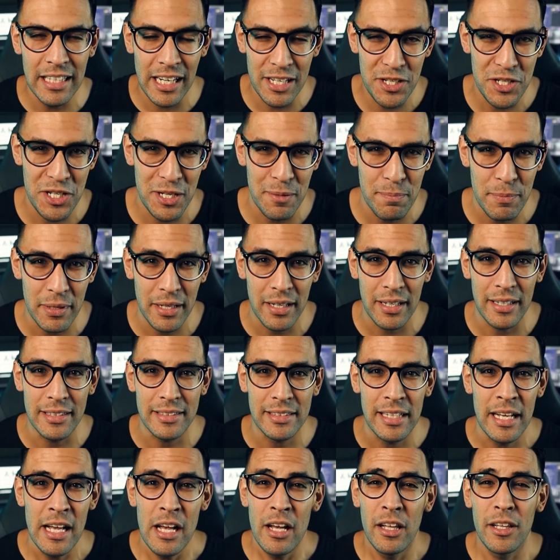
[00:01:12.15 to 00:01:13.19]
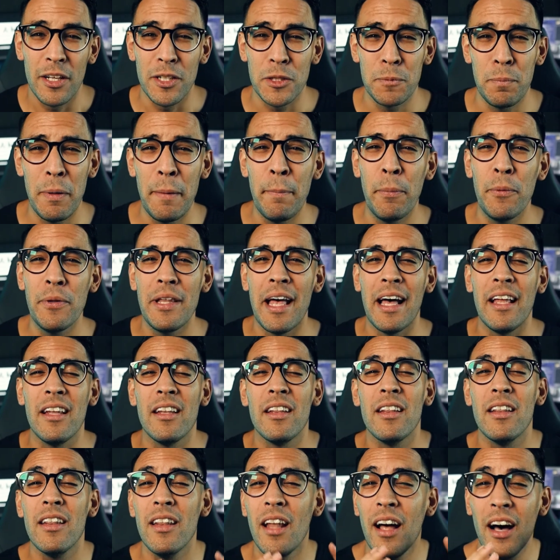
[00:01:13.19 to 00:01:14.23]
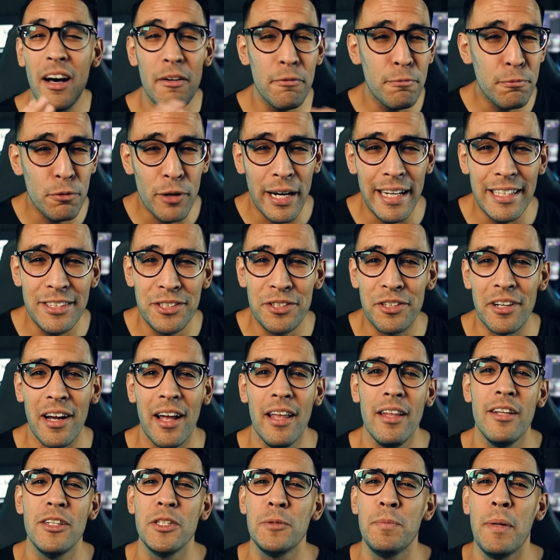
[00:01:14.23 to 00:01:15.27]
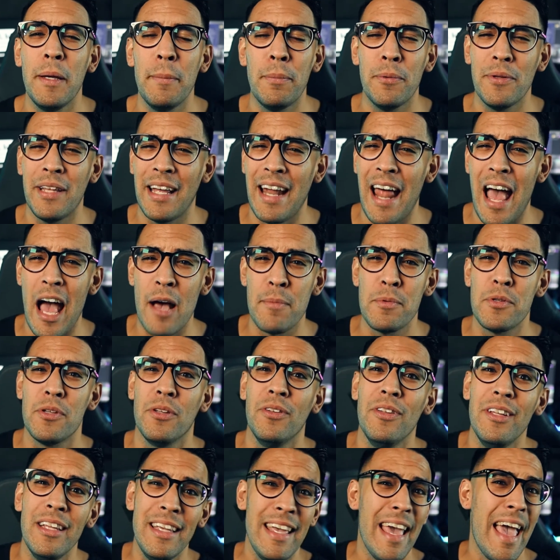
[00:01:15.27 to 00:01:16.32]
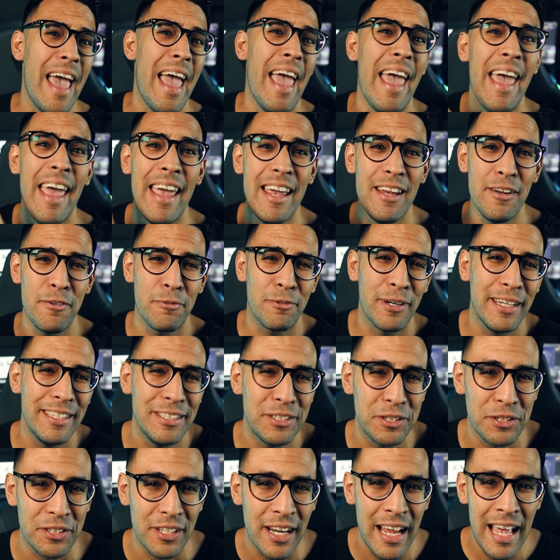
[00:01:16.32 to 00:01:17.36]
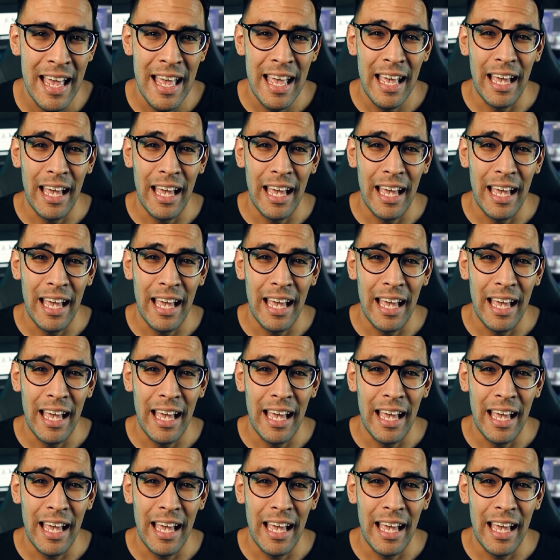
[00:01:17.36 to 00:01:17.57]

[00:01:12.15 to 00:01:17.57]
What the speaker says: touchy because there's people that love Razer and there's people that absolutely hate Razer.